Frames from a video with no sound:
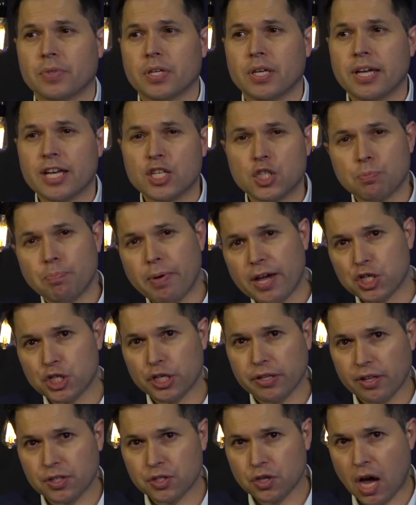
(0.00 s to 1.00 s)
especially in
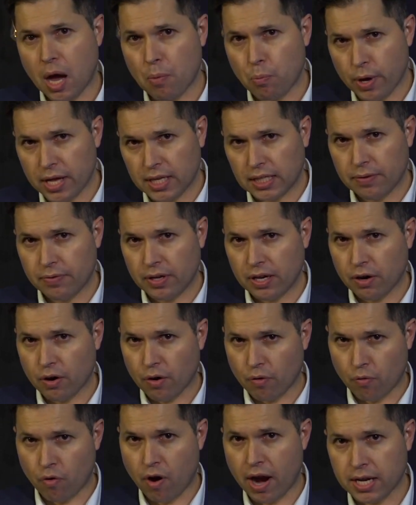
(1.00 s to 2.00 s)
the time we're living
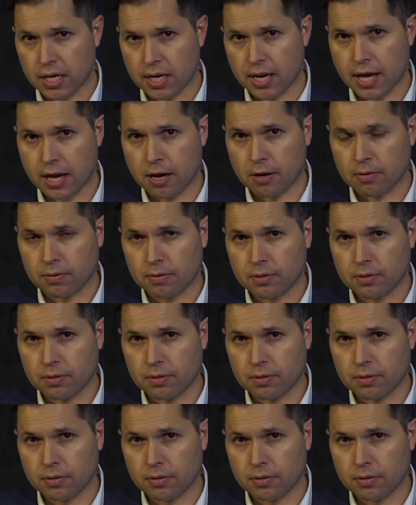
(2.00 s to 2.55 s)
right now.